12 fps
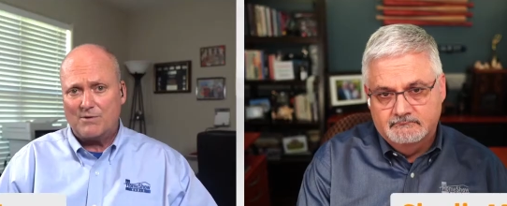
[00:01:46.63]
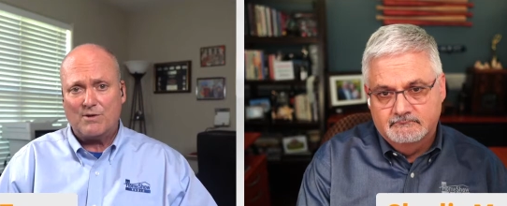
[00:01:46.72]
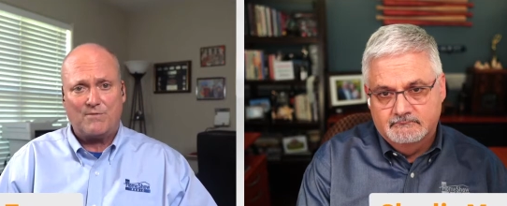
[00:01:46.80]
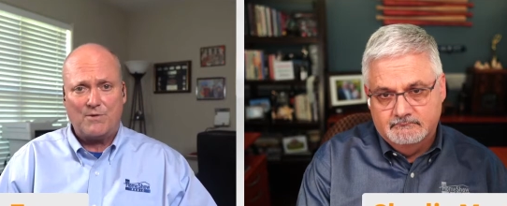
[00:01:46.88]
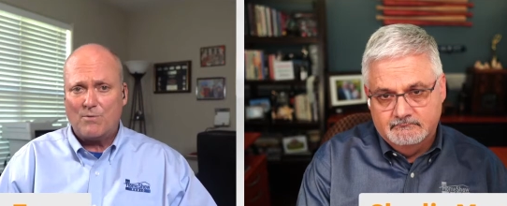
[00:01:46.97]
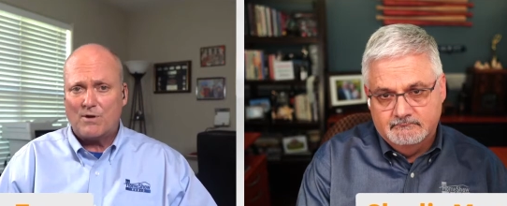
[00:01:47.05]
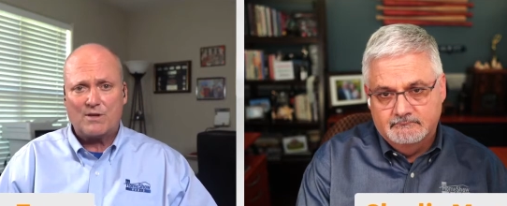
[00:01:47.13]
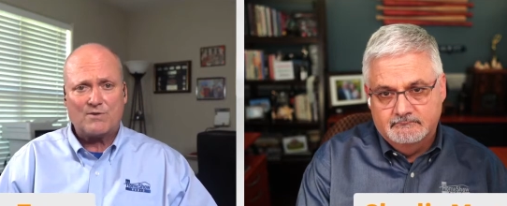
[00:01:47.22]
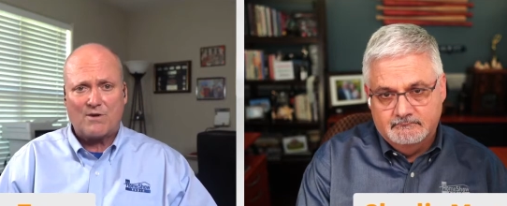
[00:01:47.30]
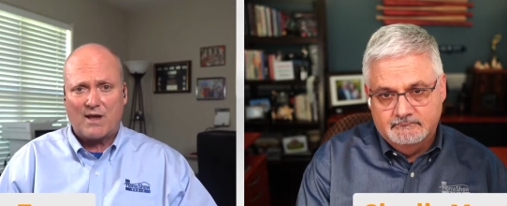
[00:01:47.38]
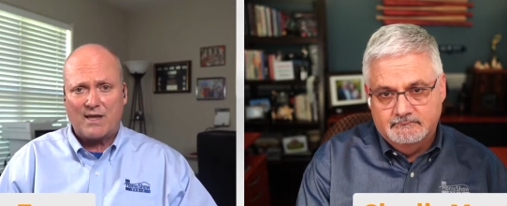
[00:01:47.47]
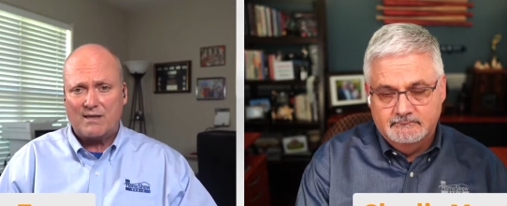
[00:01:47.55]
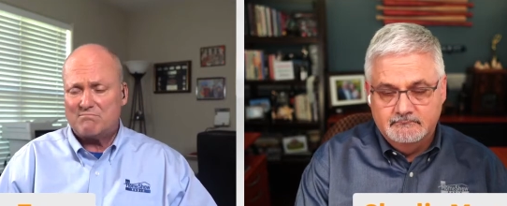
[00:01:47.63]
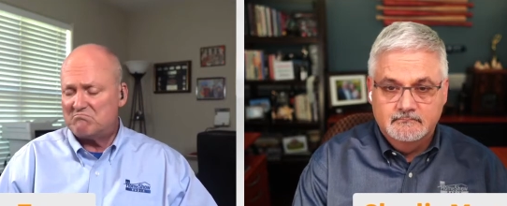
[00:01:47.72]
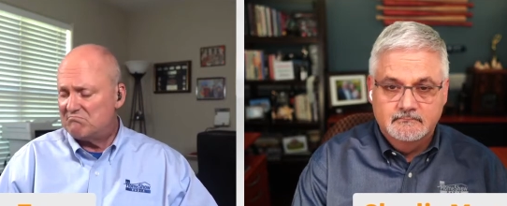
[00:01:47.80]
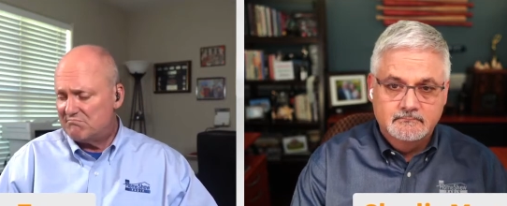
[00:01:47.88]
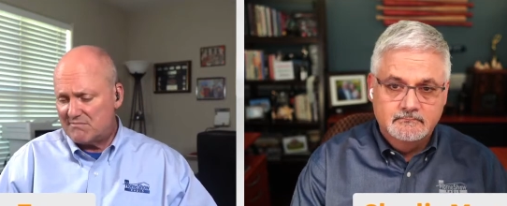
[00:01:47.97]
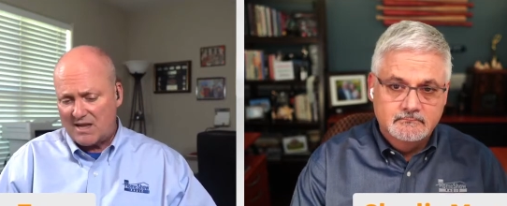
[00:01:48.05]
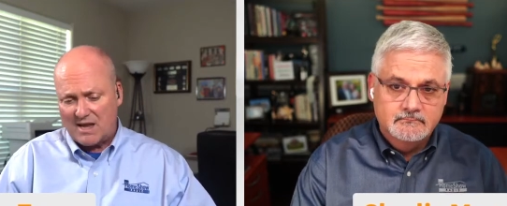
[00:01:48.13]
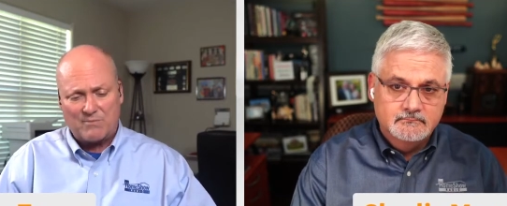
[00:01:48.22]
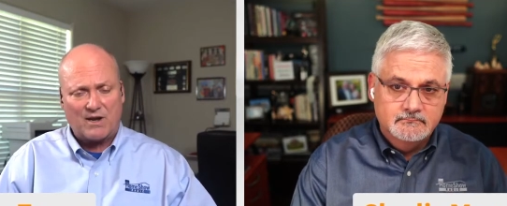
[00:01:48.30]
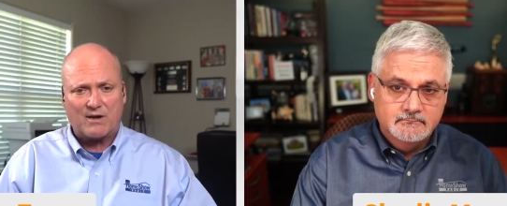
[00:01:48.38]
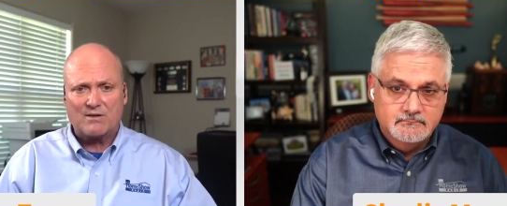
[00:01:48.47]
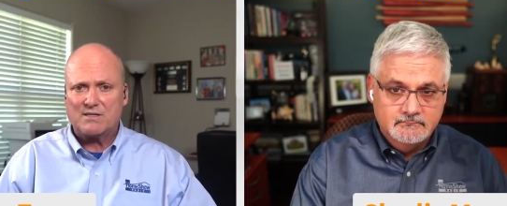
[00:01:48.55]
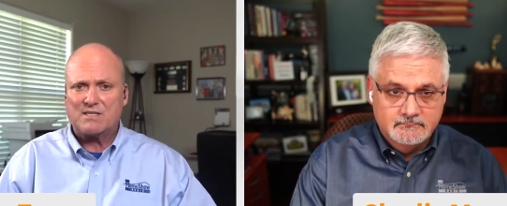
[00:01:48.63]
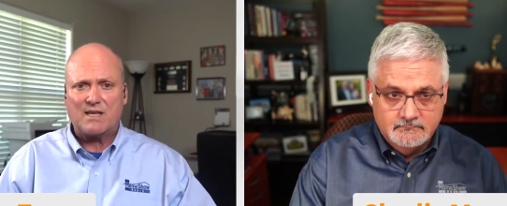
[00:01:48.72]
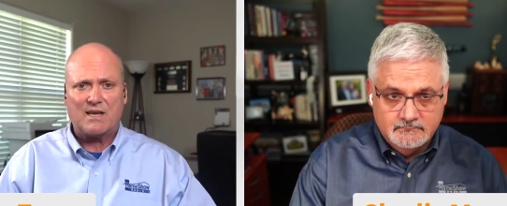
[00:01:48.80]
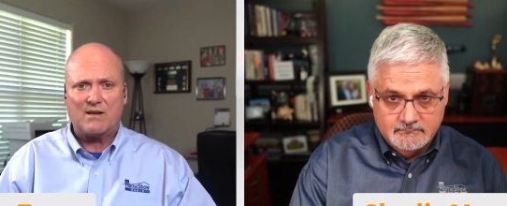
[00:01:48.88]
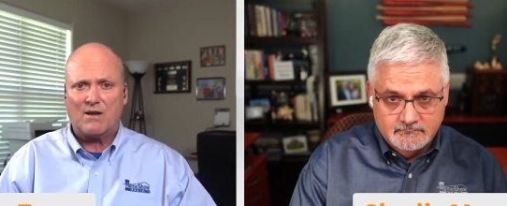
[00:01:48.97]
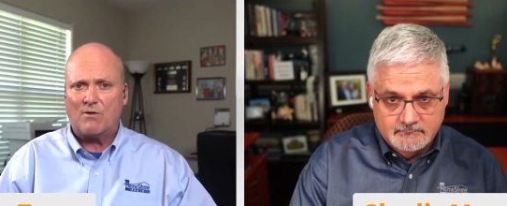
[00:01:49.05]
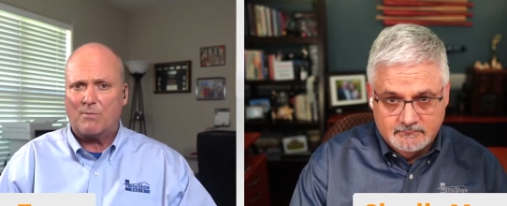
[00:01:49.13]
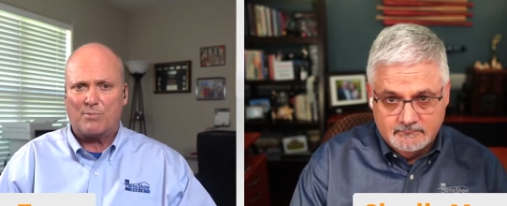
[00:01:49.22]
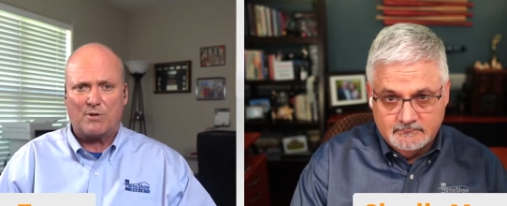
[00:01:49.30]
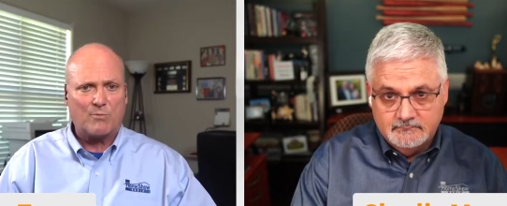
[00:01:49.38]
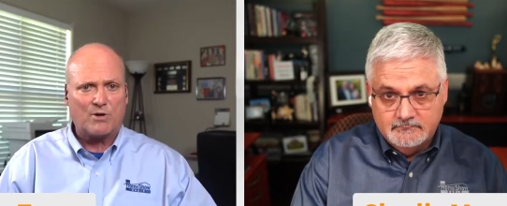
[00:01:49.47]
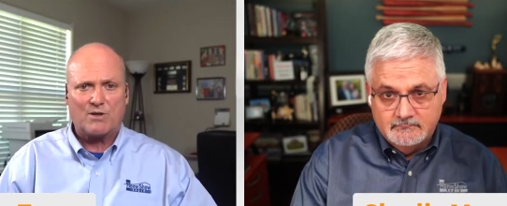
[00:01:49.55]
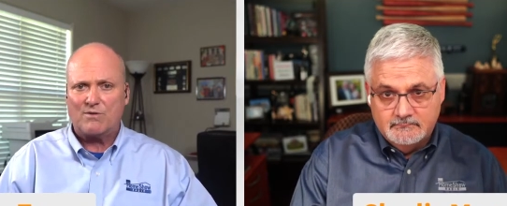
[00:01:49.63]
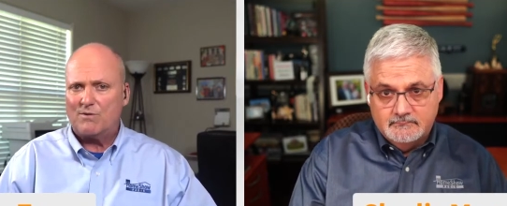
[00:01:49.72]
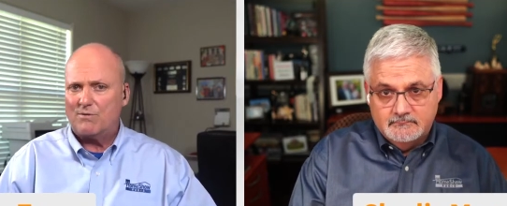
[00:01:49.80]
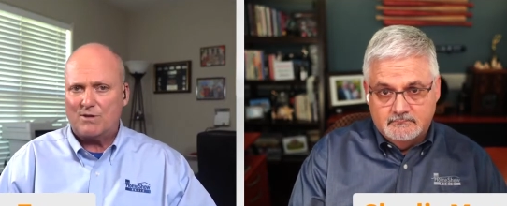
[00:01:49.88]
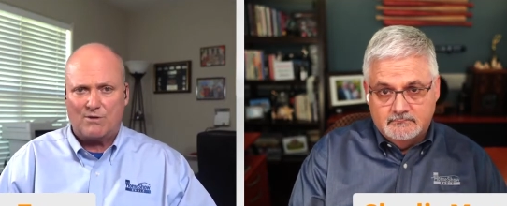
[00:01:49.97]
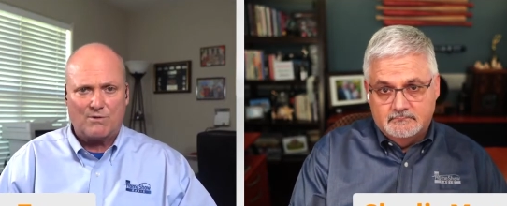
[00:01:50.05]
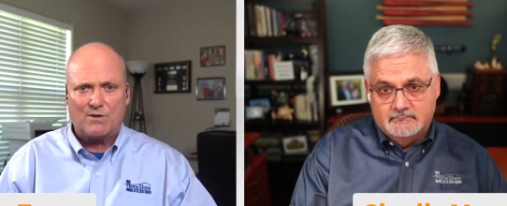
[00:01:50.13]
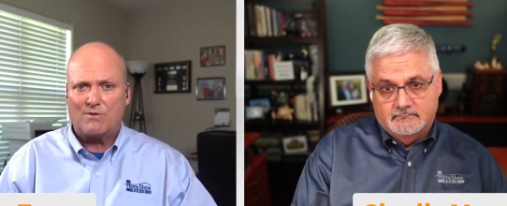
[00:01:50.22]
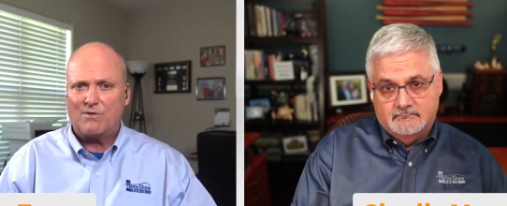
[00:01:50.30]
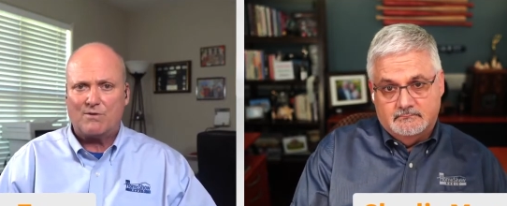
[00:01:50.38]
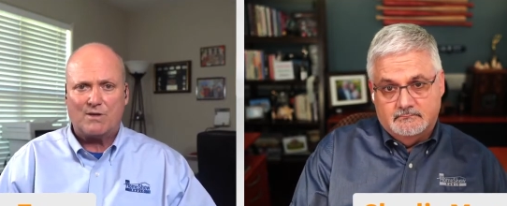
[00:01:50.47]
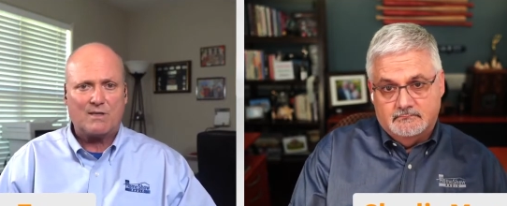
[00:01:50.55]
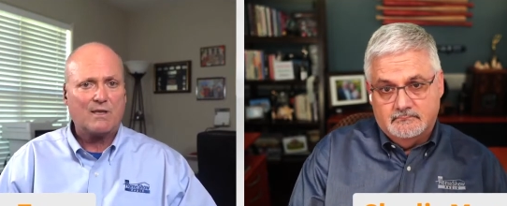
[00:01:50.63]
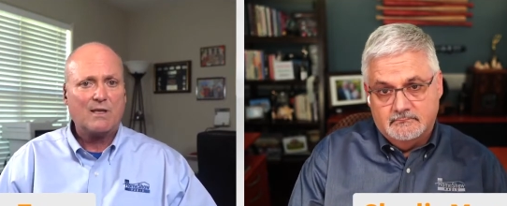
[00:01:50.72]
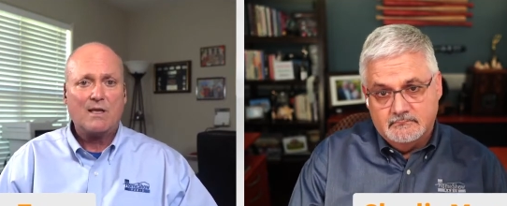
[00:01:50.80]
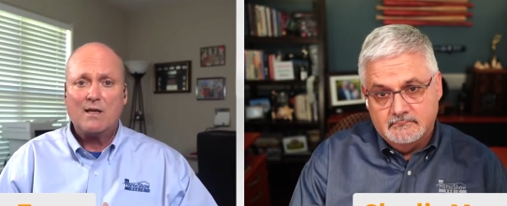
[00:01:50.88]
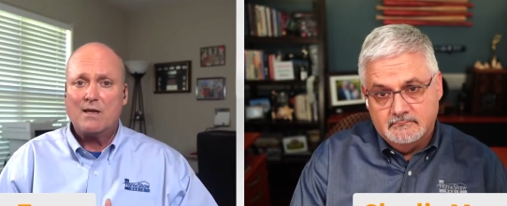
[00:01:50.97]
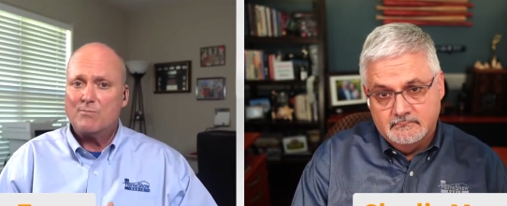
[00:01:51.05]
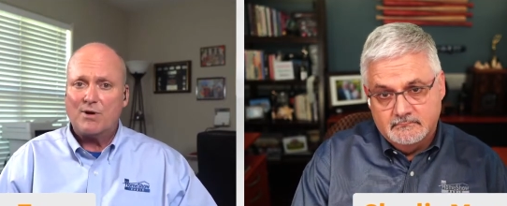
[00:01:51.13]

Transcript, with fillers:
Speaker 1: up to you. If you want to try it, I'm not going to say no. A plumber can do it. You can mm-hmm. do it.